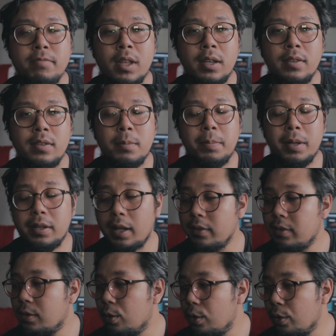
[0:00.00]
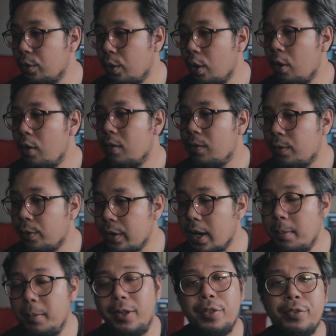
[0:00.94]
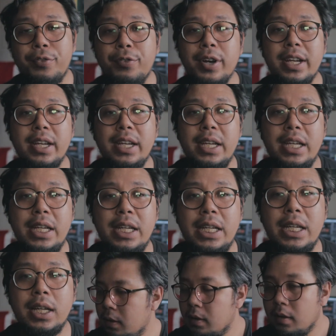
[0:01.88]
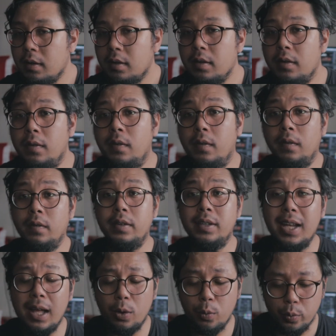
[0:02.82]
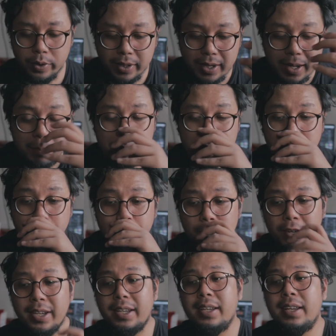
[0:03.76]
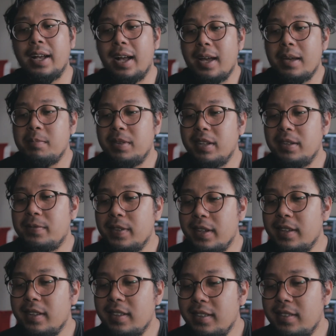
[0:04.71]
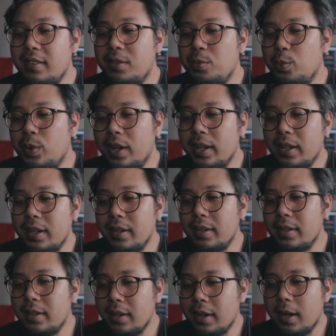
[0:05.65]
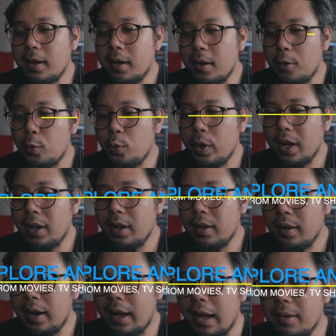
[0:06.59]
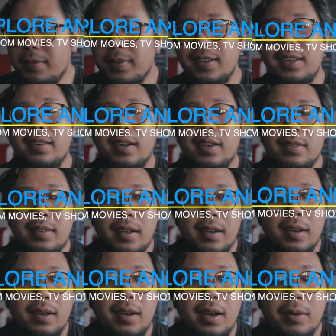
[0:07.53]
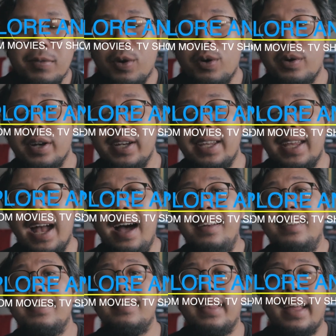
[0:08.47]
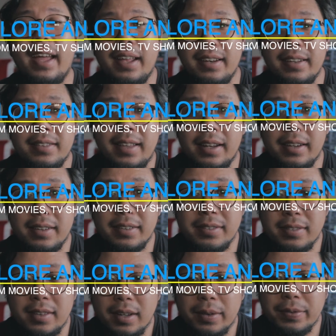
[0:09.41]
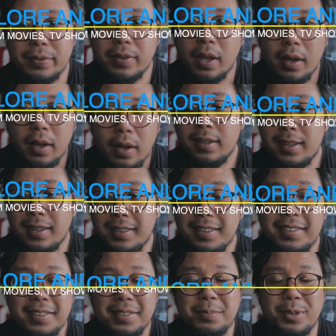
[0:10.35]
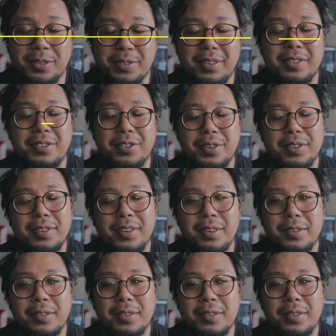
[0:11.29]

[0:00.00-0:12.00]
Simple. Let's go for number 3. Now, number 3, I believe this is one whenever you guys have already understand the technical stuffs. This is most interesting